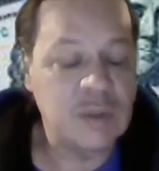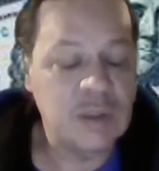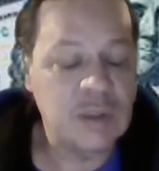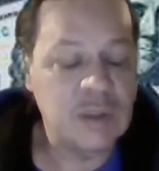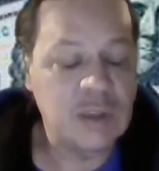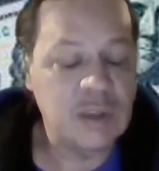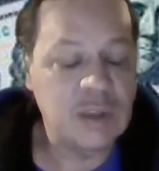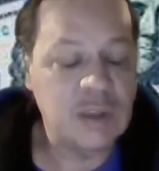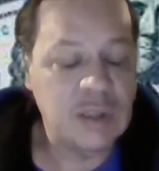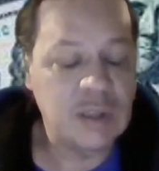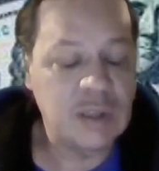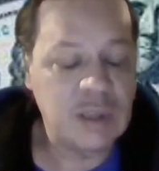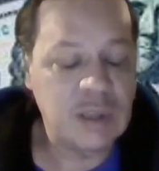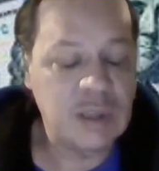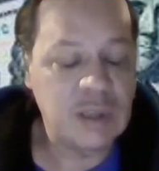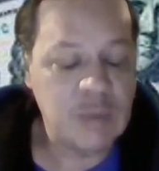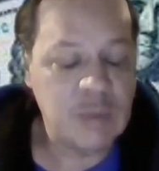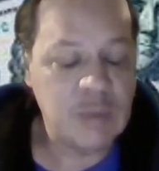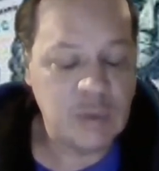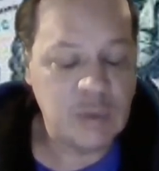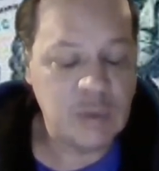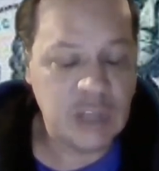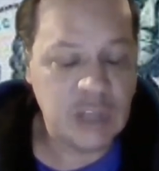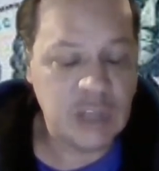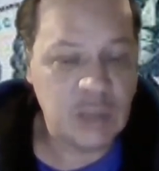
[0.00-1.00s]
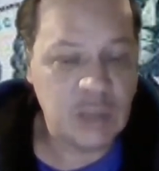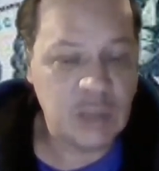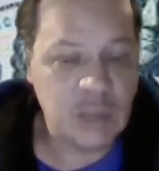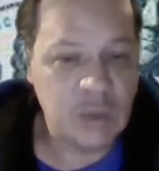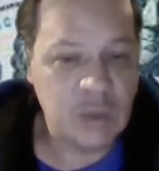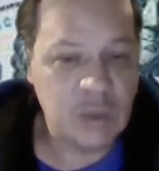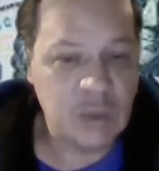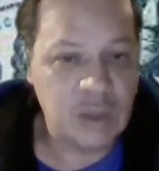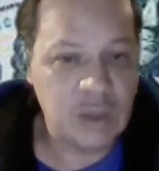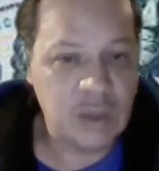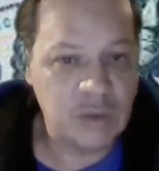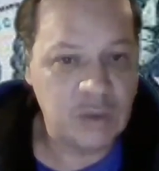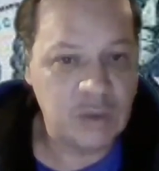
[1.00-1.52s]
I can't remember exactly what
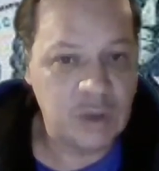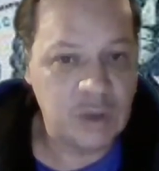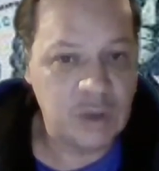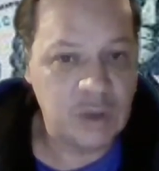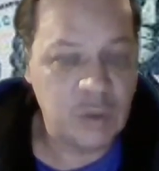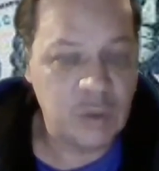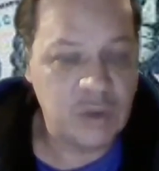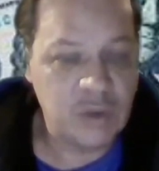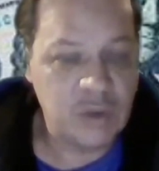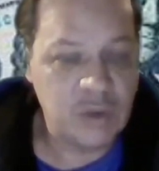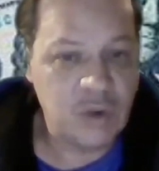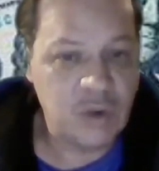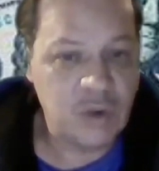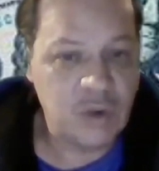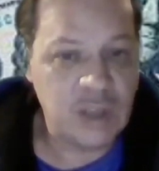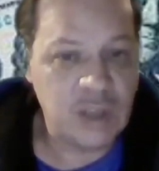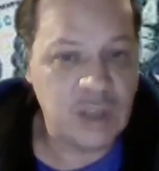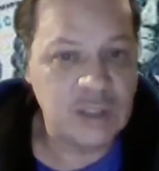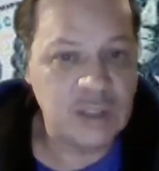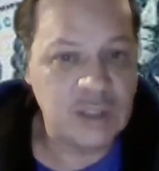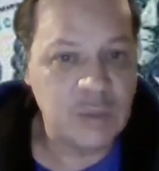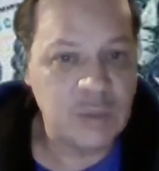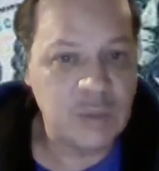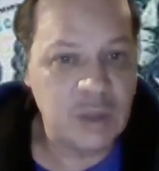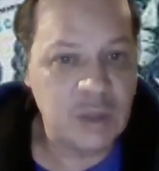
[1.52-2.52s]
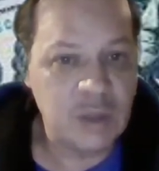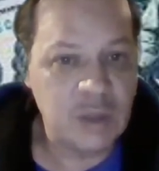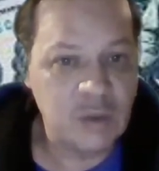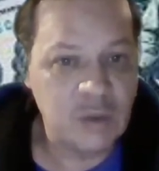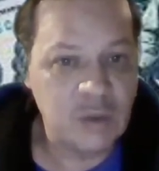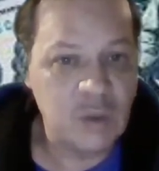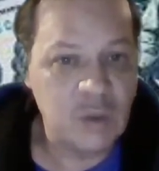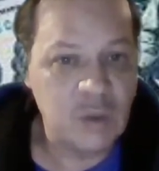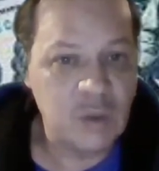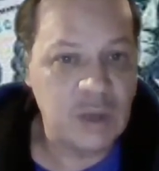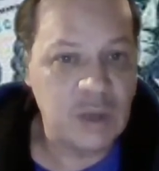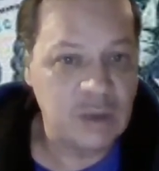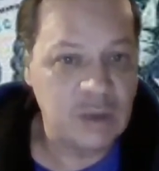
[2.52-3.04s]
they threw in there with transit. But they
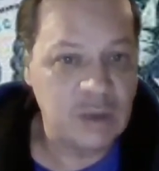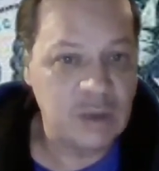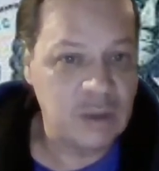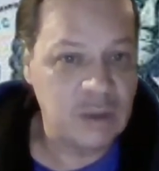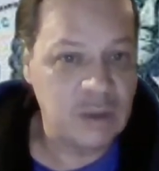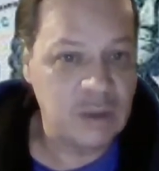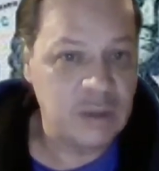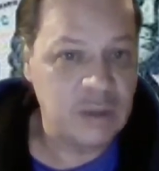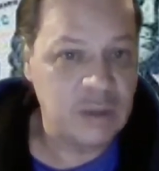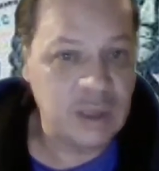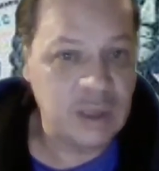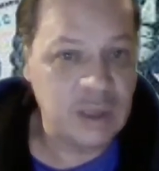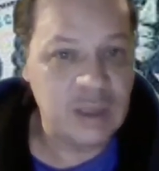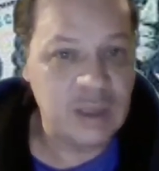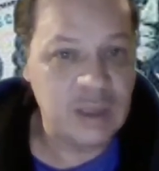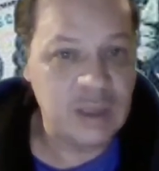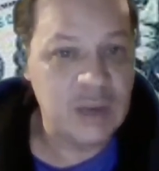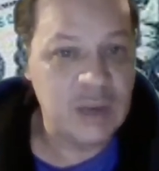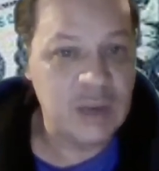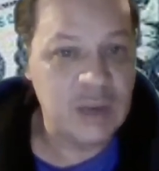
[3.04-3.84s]
threw another thing in there